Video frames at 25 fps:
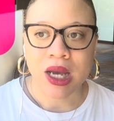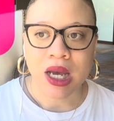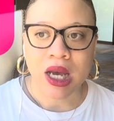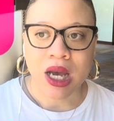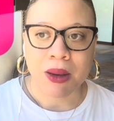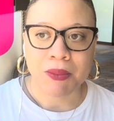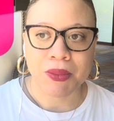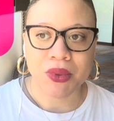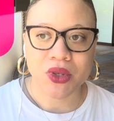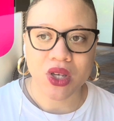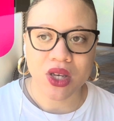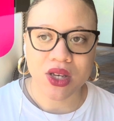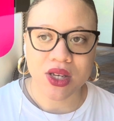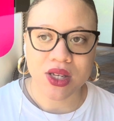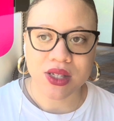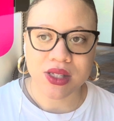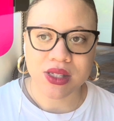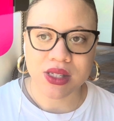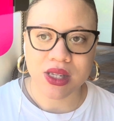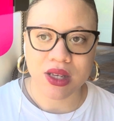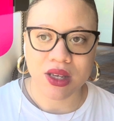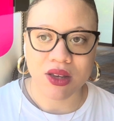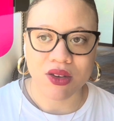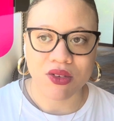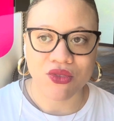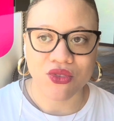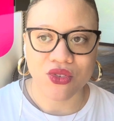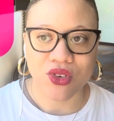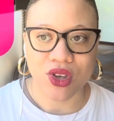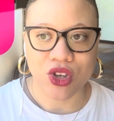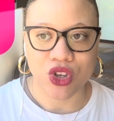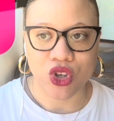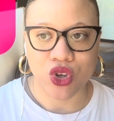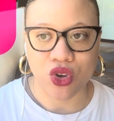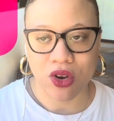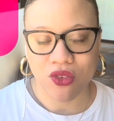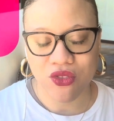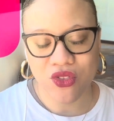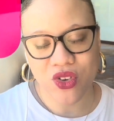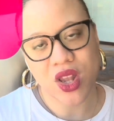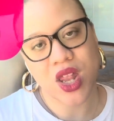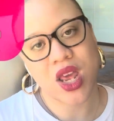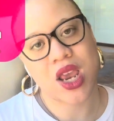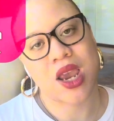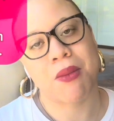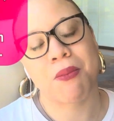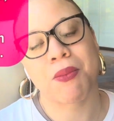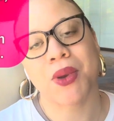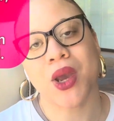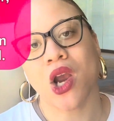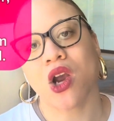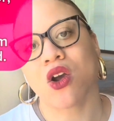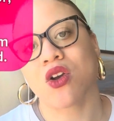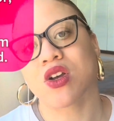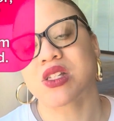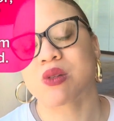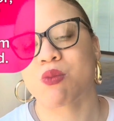Because if you're feeling embarrassed